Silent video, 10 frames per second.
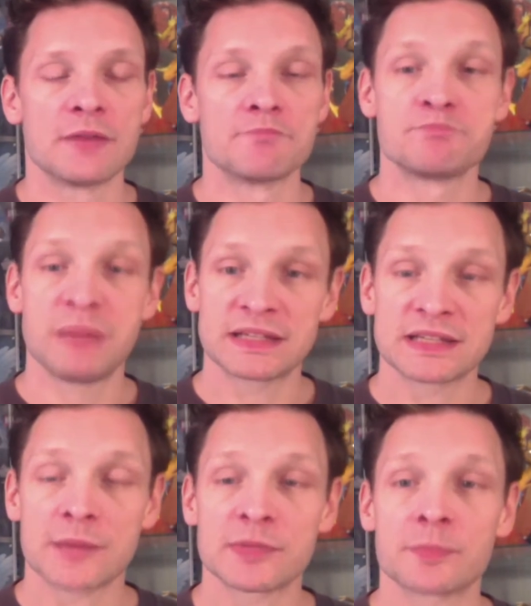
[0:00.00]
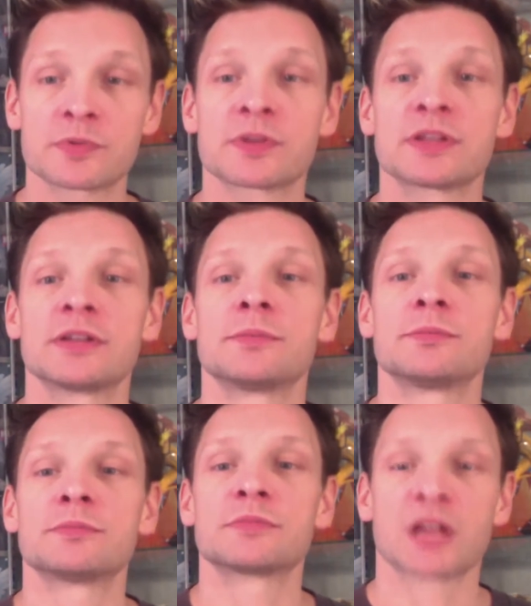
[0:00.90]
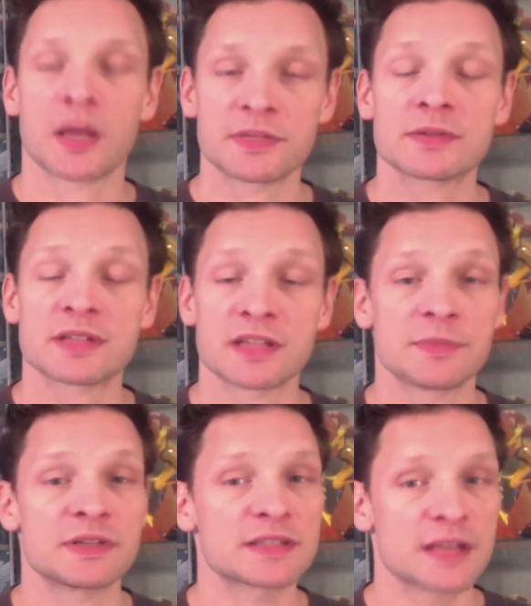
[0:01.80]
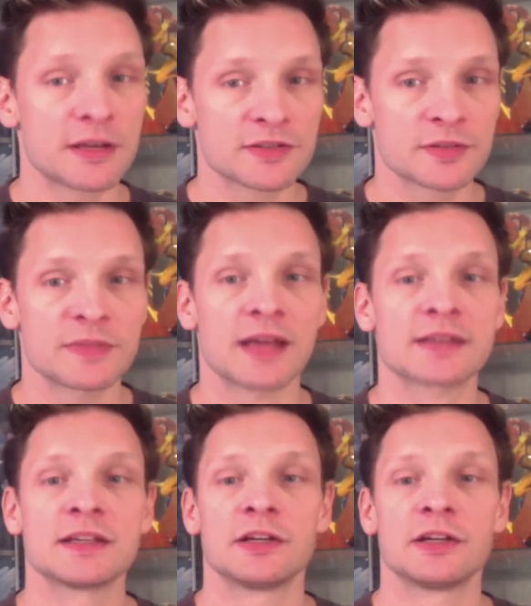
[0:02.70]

Beast comes up to them and tells them that,